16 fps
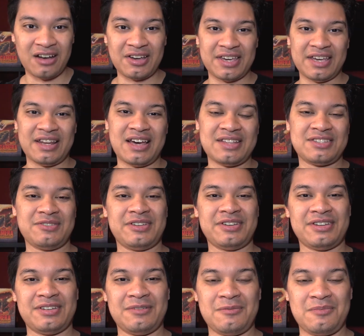I'll get onto it
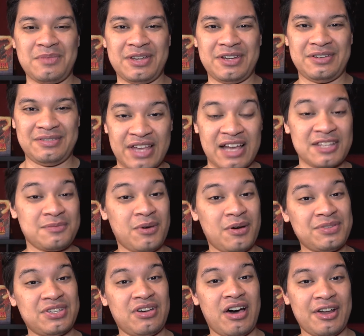in a minute. Now let's move
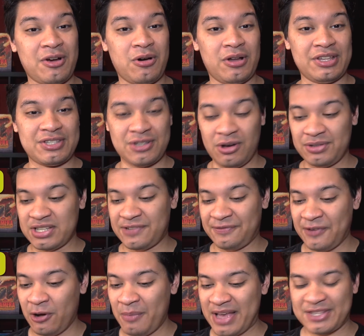on to the audio quality. So this
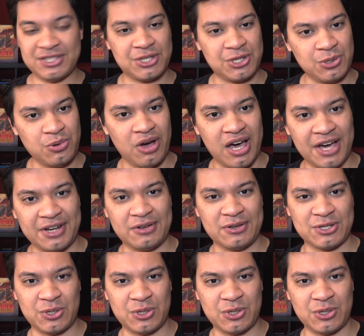film has two audios.